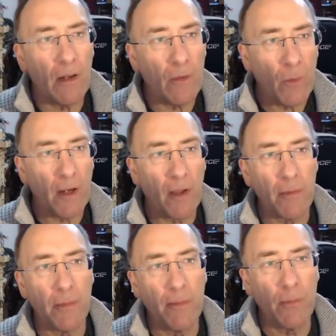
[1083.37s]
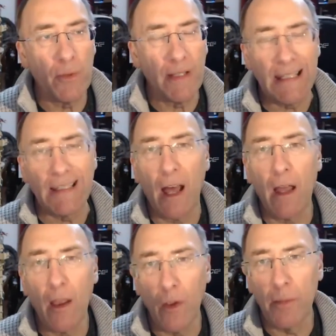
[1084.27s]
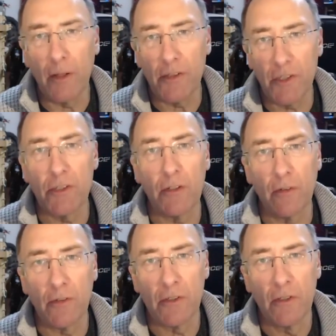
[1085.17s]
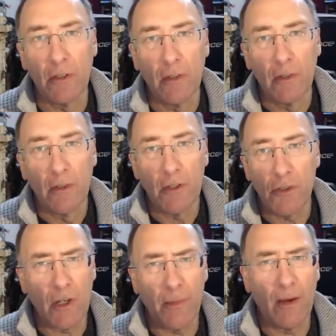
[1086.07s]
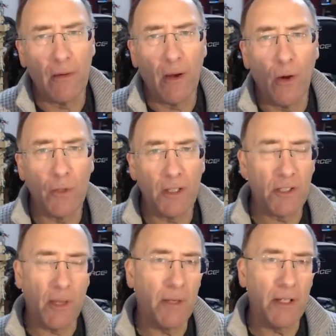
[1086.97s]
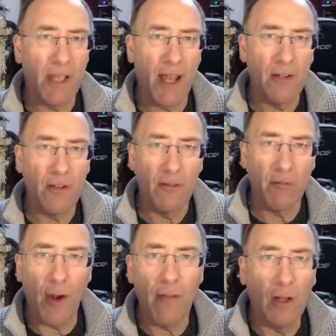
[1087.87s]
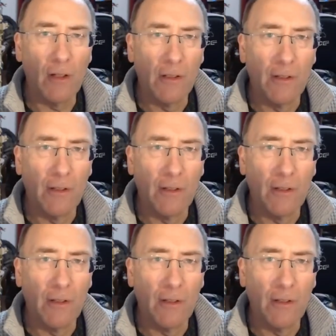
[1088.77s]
when other people need that help and assistance. It's not about holding somebody's hand forever.